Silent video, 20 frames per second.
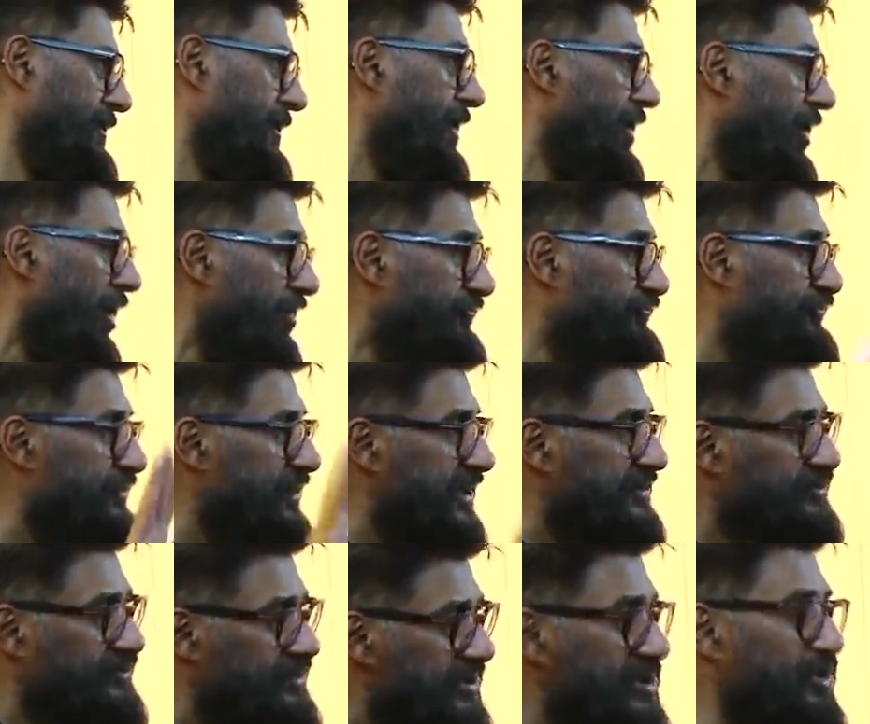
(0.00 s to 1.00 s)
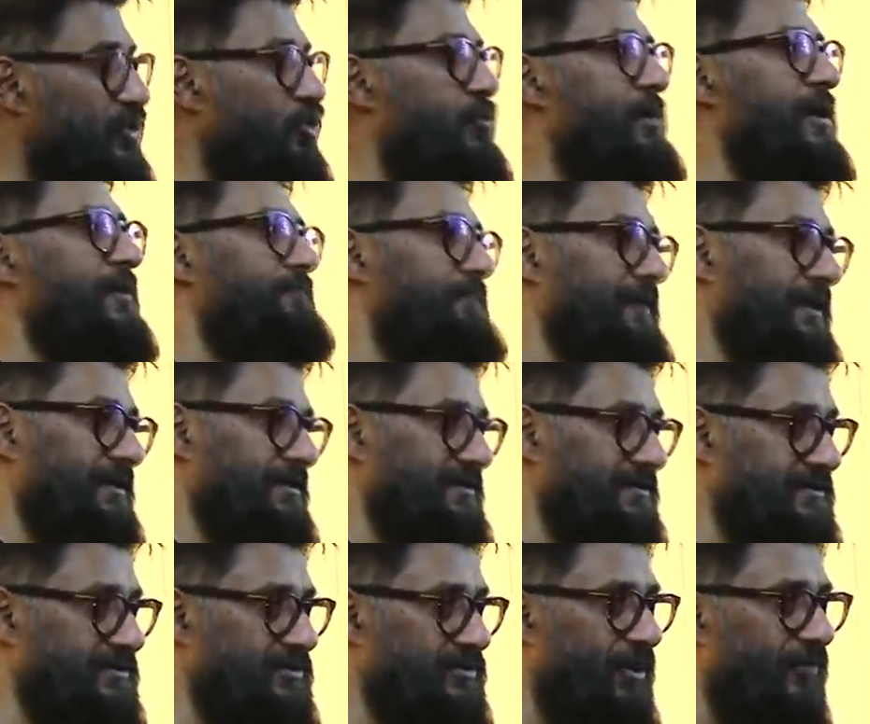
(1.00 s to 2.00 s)
of trusting human
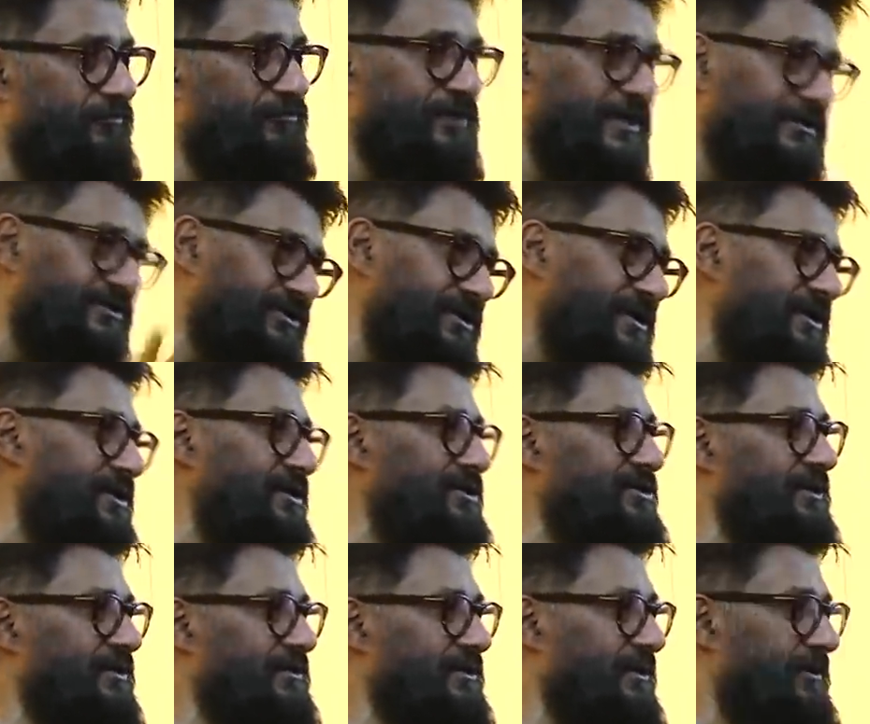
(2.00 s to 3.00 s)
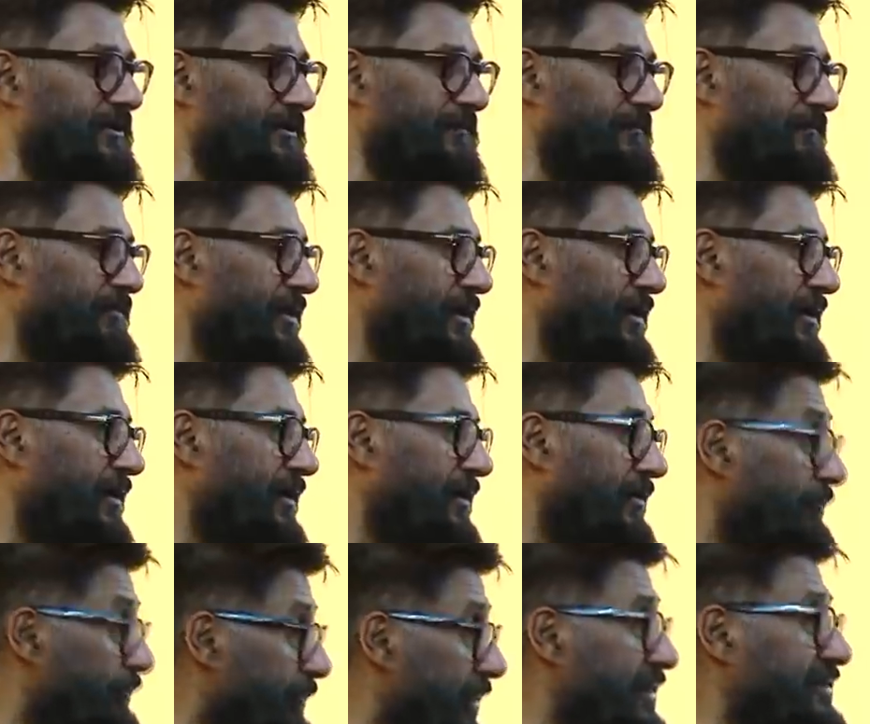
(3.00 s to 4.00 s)
beings, of trusting each other.
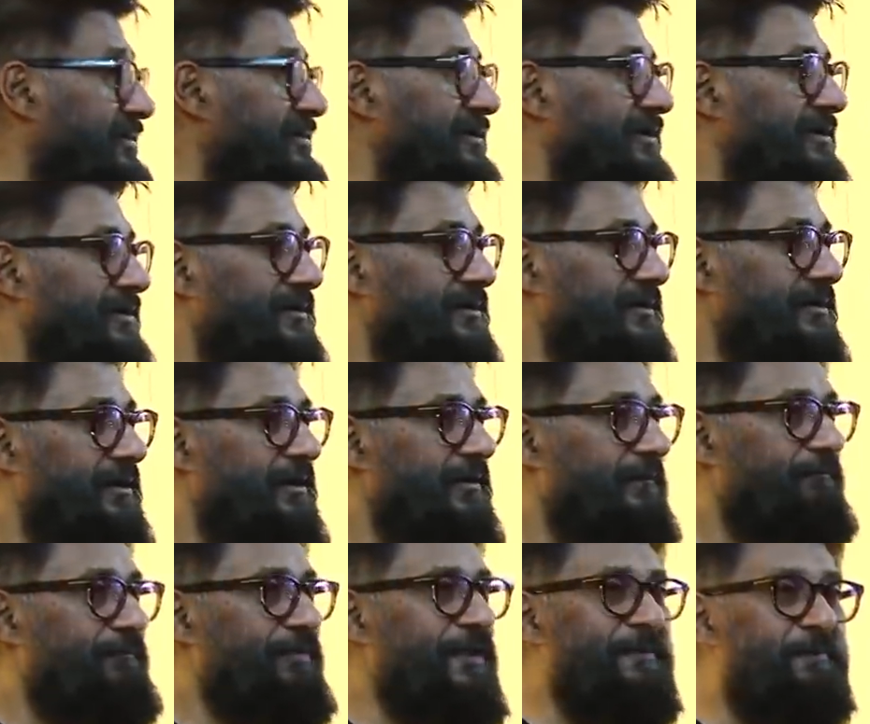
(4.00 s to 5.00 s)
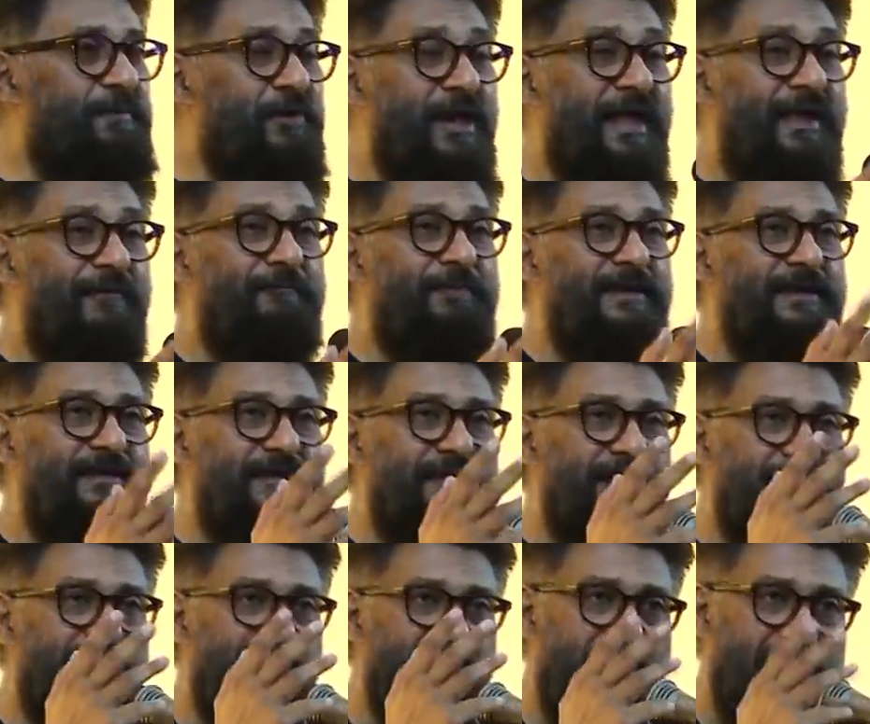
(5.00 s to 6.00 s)
But people have been
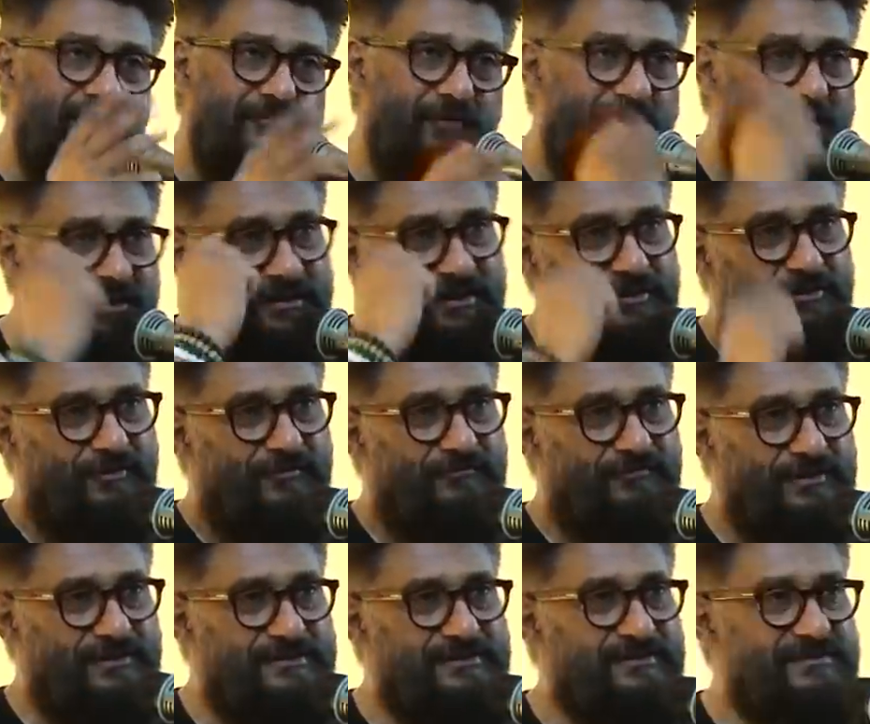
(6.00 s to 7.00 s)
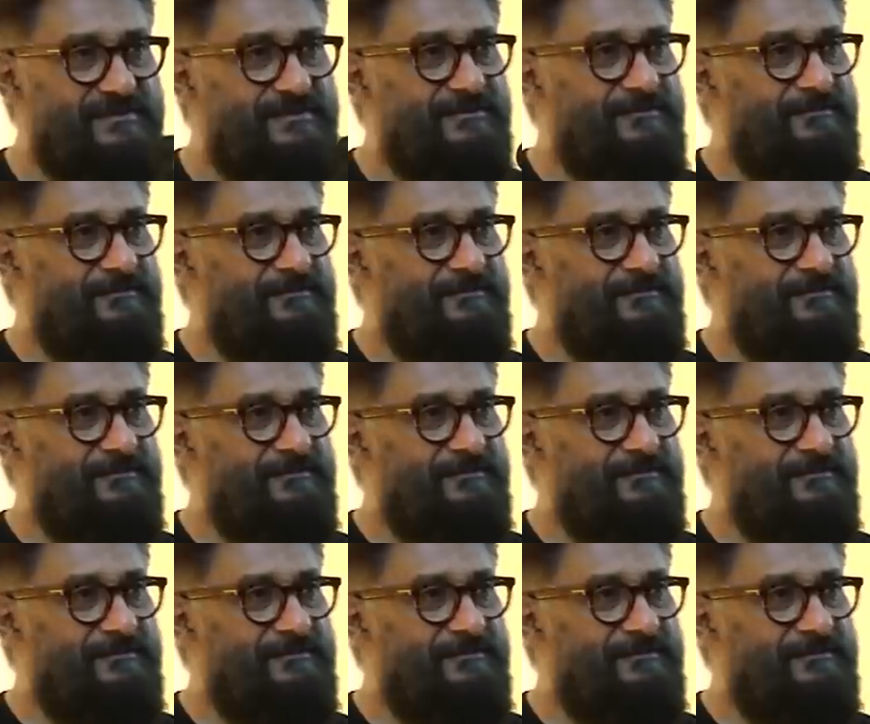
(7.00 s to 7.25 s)
taking advantage of this.